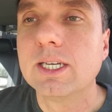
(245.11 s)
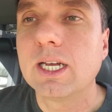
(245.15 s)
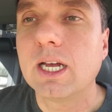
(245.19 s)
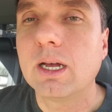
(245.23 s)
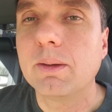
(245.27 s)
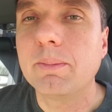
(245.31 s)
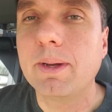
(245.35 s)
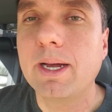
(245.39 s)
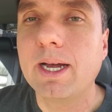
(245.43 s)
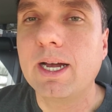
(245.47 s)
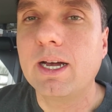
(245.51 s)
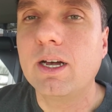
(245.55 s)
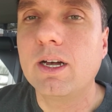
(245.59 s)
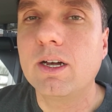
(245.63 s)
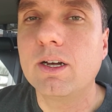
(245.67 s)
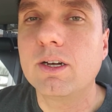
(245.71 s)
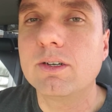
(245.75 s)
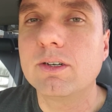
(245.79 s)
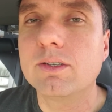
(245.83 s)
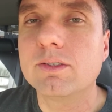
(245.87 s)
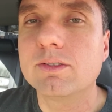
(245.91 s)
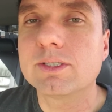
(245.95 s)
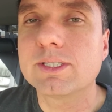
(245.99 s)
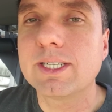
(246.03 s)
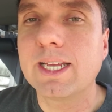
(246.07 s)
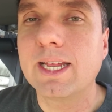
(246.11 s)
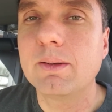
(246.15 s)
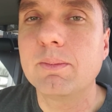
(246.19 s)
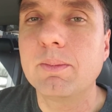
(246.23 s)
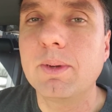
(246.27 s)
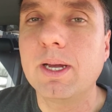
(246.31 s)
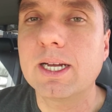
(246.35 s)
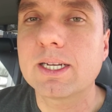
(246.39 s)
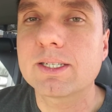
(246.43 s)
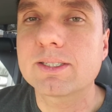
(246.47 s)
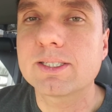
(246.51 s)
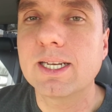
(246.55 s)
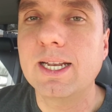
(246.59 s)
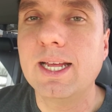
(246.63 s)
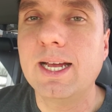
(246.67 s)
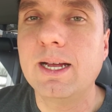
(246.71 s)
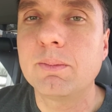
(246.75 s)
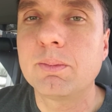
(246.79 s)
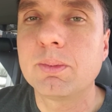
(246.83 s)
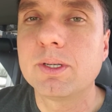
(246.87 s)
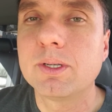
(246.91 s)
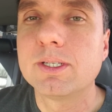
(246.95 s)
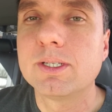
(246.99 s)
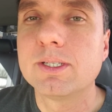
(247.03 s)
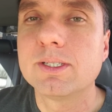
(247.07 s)
about 10 bucks and up
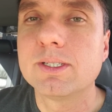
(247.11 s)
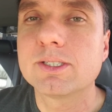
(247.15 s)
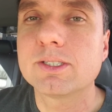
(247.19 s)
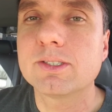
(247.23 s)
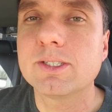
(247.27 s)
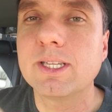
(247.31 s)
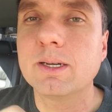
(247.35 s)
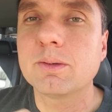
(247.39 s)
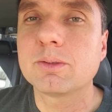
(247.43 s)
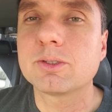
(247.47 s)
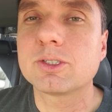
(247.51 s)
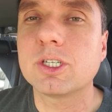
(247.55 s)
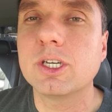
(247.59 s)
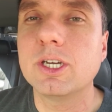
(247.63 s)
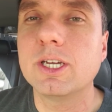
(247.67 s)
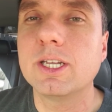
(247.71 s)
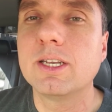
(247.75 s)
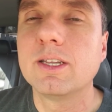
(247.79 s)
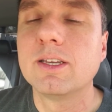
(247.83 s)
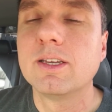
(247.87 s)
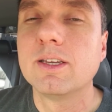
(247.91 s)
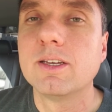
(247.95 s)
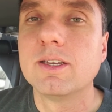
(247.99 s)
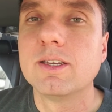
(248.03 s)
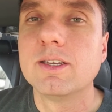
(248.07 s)
so that was good